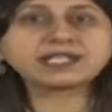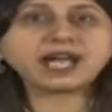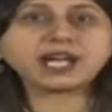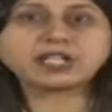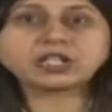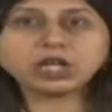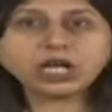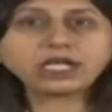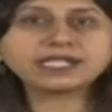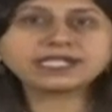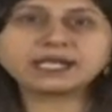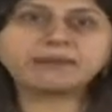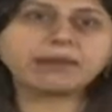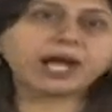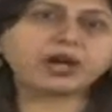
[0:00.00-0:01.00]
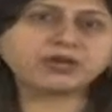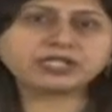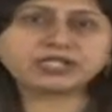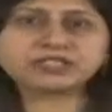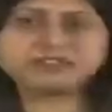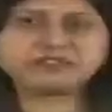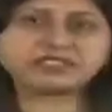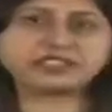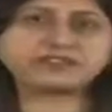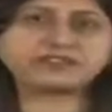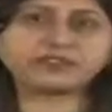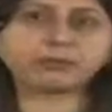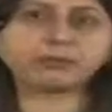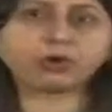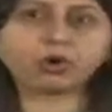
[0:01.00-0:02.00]
are not somehow different
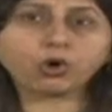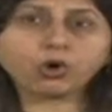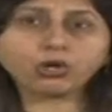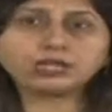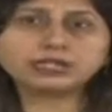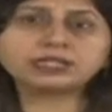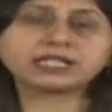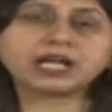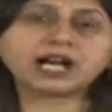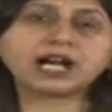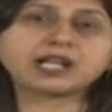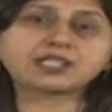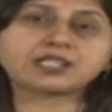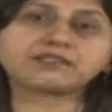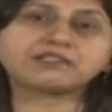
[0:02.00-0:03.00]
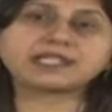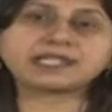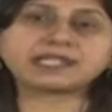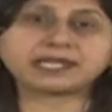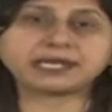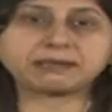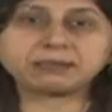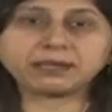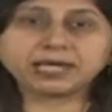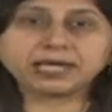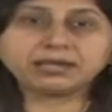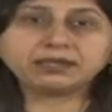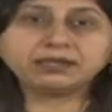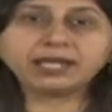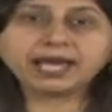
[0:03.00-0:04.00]
from all the cars of the same
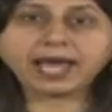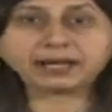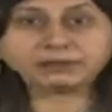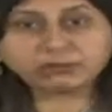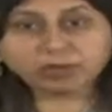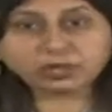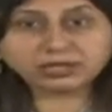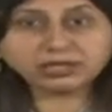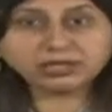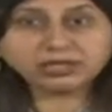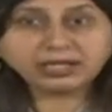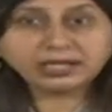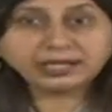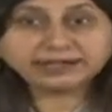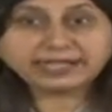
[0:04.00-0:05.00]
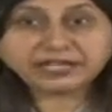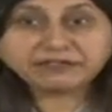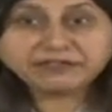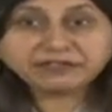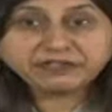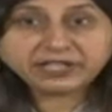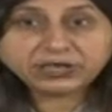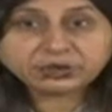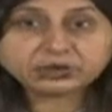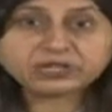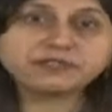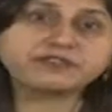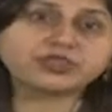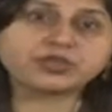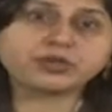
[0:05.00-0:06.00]
make and model that we could
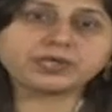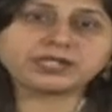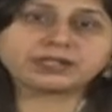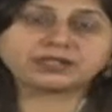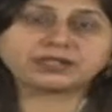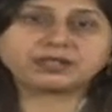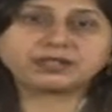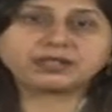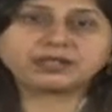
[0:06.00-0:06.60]
have chosen.